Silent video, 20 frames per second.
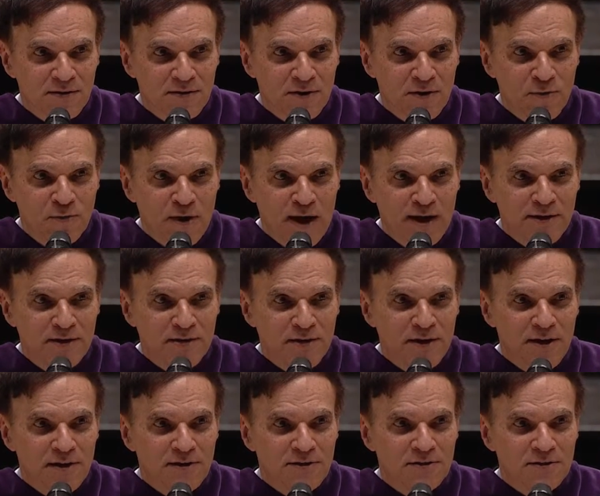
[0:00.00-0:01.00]

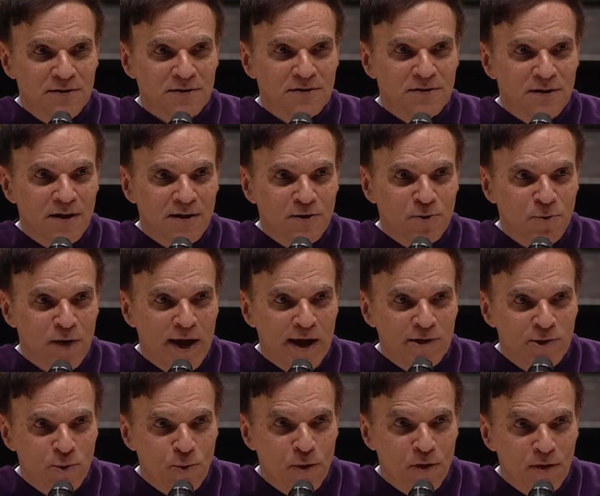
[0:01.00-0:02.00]
Congratulations on
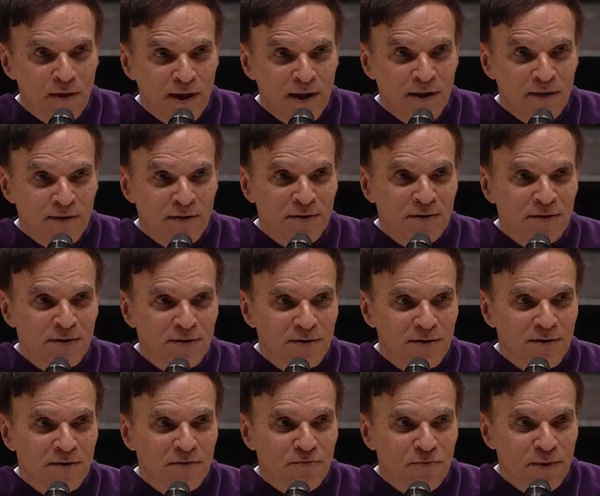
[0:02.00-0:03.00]
graduating
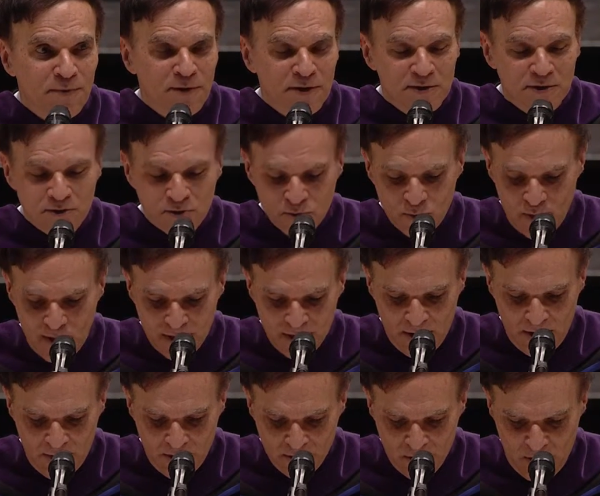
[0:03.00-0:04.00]
from an
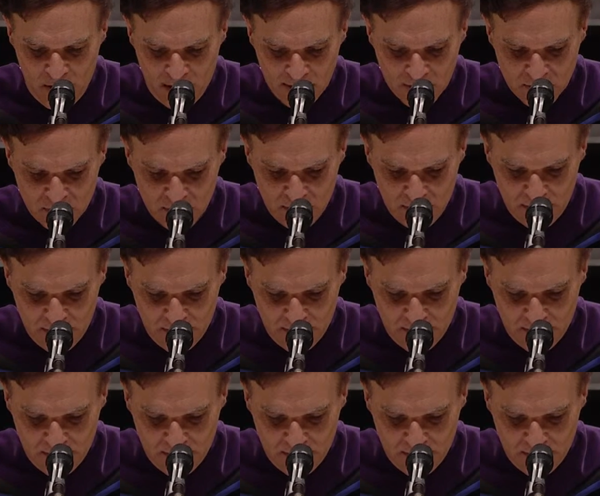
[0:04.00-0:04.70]
extraordinary law school.